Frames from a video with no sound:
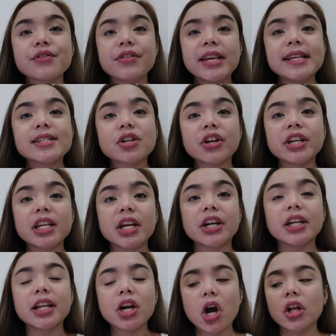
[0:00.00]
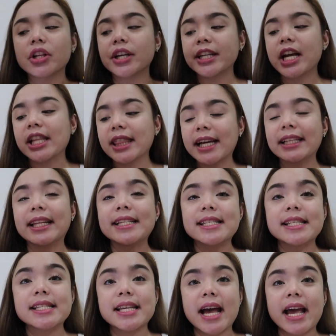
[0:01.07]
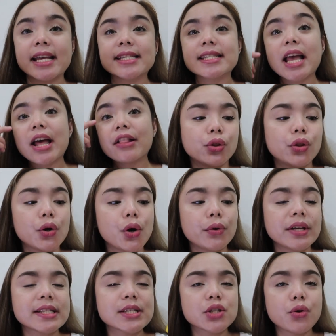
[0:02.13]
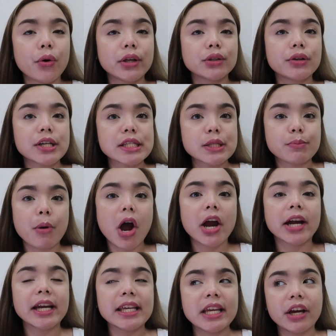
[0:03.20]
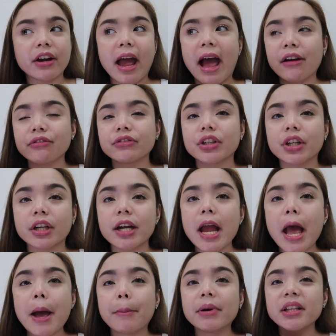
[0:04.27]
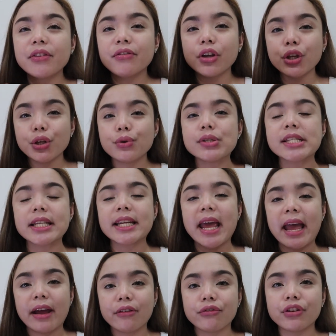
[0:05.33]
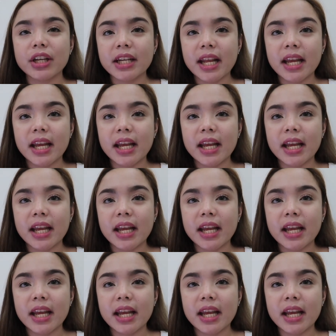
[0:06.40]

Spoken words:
So these are yearly colored contact lenses, guys. Although it's going to expire a year after, but if you use it every